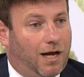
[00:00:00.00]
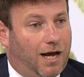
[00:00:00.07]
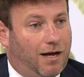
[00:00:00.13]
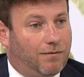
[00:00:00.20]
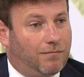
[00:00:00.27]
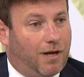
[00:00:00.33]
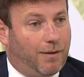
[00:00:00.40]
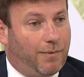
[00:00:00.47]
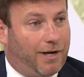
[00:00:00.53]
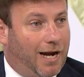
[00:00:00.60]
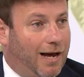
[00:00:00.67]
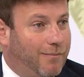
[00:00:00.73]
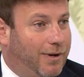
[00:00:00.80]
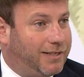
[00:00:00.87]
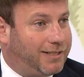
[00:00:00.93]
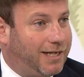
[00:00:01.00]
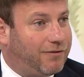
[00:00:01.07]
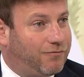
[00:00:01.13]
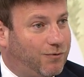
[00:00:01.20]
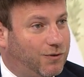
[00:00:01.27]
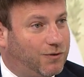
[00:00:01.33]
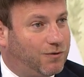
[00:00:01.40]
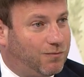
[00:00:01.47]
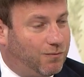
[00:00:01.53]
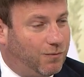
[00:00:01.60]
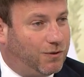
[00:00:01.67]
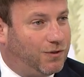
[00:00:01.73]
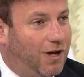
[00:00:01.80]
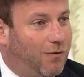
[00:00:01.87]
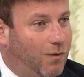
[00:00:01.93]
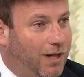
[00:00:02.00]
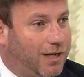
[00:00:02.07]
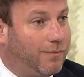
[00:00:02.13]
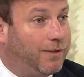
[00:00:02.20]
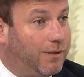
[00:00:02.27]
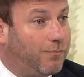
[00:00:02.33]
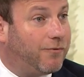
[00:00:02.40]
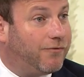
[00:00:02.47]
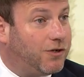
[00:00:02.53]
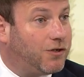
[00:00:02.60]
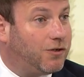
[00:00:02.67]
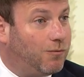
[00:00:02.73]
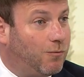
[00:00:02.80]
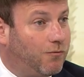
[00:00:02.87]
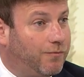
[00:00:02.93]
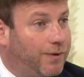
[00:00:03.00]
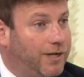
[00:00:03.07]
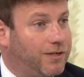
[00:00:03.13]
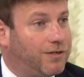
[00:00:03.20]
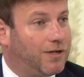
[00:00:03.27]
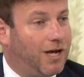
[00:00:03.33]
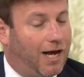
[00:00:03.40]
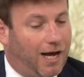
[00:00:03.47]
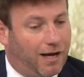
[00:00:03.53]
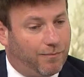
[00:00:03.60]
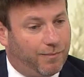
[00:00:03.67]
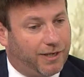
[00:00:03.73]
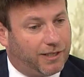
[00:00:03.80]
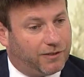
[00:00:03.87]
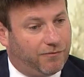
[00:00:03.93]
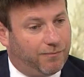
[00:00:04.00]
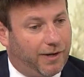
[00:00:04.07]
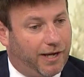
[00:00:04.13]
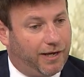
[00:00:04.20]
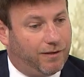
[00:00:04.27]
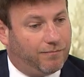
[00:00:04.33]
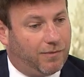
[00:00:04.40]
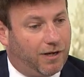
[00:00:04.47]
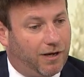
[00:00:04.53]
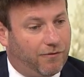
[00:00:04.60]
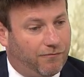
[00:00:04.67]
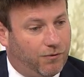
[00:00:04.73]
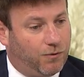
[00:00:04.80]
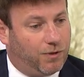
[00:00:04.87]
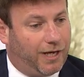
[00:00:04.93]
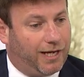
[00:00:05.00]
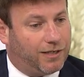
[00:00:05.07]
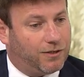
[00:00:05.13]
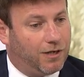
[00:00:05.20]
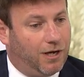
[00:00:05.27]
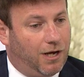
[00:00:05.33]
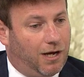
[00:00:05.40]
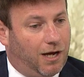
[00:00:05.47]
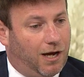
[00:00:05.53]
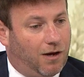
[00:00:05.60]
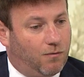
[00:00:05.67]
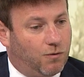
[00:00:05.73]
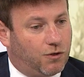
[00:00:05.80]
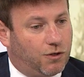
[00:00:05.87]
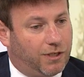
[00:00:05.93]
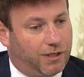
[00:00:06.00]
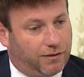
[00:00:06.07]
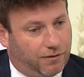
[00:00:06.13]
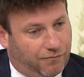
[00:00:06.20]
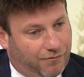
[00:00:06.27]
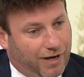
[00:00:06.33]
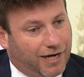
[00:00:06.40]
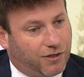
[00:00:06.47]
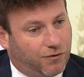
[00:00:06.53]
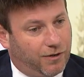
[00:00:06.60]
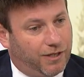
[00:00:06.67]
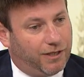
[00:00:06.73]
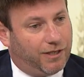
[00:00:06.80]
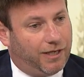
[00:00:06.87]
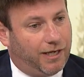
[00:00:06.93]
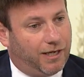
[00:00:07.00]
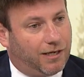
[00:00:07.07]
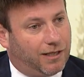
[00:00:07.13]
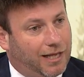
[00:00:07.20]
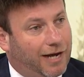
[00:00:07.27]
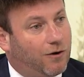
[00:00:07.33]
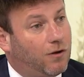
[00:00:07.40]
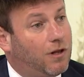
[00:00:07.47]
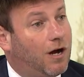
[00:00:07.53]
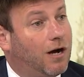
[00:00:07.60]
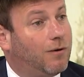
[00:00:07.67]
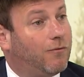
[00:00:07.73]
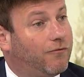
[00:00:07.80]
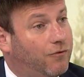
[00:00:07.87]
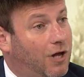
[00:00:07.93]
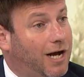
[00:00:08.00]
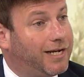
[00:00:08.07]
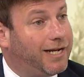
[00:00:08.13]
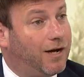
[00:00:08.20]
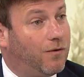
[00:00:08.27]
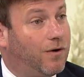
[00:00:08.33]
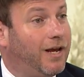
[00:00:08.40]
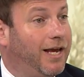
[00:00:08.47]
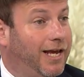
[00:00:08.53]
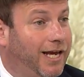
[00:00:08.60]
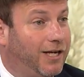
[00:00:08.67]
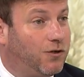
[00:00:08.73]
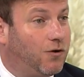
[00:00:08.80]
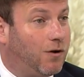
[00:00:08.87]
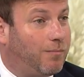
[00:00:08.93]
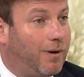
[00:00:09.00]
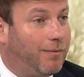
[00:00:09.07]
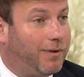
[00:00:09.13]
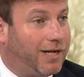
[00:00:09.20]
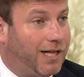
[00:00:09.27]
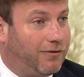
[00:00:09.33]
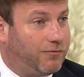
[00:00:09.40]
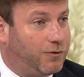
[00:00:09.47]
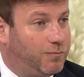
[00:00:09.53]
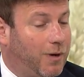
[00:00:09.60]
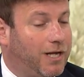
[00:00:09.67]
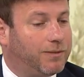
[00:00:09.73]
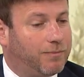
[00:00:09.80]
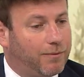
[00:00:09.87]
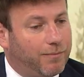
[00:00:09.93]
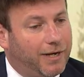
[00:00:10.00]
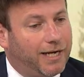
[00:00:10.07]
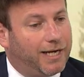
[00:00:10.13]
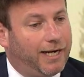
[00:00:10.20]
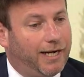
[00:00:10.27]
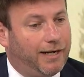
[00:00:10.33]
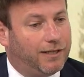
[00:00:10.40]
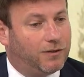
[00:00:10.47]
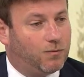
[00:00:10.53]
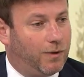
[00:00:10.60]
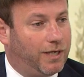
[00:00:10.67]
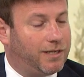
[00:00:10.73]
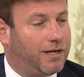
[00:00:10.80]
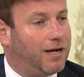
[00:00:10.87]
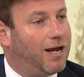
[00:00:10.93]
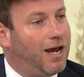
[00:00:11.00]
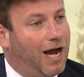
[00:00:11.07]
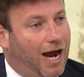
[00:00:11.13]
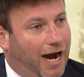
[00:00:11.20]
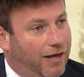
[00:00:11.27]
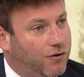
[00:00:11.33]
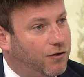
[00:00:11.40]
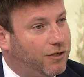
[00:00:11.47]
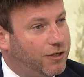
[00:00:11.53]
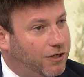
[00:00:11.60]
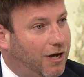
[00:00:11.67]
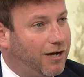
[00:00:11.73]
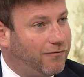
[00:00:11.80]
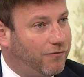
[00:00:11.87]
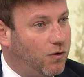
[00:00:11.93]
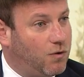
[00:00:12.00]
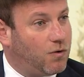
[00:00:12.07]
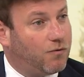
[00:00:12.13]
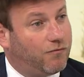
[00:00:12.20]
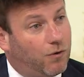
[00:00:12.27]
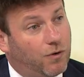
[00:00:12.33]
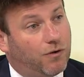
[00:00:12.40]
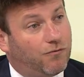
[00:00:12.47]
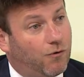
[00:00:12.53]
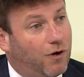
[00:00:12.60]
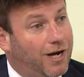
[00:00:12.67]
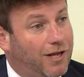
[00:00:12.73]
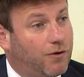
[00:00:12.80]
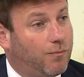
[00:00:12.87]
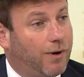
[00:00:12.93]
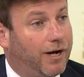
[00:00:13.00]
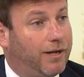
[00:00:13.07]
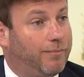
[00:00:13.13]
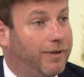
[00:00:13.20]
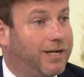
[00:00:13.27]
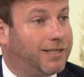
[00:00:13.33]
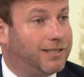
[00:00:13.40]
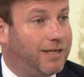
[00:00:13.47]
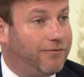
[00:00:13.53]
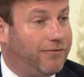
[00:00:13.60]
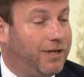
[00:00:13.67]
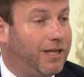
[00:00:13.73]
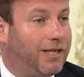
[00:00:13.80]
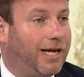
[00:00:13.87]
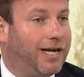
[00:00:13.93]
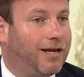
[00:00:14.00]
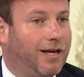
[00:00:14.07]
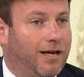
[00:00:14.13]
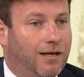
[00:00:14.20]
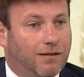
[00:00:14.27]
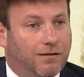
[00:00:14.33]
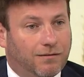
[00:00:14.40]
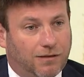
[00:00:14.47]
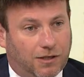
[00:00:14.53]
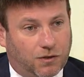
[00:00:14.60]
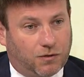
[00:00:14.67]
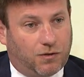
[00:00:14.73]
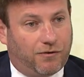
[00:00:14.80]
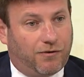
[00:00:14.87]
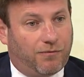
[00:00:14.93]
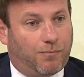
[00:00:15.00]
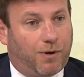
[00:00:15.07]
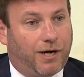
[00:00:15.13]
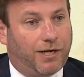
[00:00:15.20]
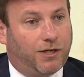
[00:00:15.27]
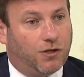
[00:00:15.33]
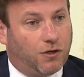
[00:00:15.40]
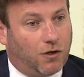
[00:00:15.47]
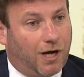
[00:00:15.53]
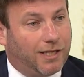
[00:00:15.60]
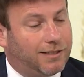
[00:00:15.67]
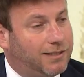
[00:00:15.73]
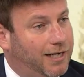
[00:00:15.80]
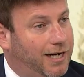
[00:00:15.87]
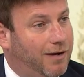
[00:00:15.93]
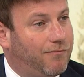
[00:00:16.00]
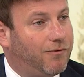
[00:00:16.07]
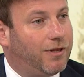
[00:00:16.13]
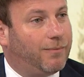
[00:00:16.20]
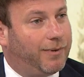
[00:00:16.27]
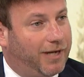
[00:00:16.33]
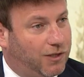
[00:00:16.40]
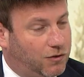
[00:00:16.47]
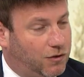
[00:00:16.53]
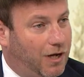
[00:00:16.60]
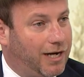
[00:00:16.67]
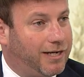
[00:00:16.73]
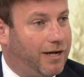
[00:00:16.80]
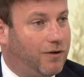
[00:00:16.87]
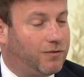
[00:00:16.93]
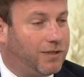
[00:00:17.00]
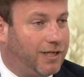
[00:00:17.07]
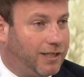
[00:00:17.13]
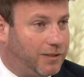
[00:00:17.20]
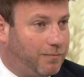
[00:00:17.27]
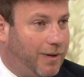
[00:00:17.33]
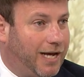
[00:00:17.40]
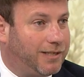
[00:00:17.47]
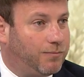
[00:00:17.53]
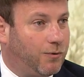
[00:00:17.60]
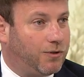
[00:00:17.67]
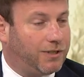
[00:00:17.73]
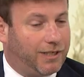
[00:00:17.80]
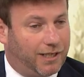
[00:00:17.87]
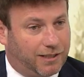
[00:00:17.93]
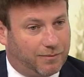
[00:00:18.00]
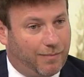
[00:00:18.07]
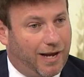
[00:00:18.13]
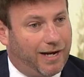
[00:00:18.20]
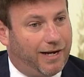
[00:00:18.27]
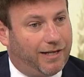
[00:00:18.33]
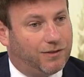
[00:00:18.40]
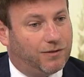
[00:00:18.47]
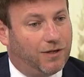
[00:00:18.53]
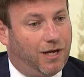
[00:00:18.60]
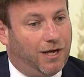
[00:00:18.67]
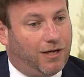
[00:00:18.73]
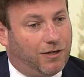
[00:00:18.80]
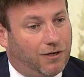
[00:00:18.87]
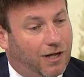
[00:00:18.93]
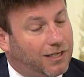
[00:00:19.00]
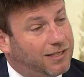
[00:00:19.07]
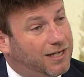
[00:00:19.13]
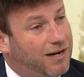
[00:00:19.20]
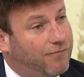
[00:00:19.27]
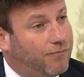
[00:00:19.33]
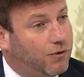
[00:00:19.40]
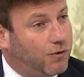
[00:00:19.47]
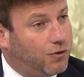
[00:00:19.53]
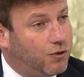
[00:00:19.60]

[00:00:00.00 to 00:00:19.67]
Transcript: I mean, I myself was not welcome in the provincial movement because of my view that we should factor in the collateral harm of lockdown into our public health response. But many Canadians went and either did not vote or voted for another party because they feel that the Conservative Party did not stand up for them against lockdowns, against passports, against mandates, did not stand up for their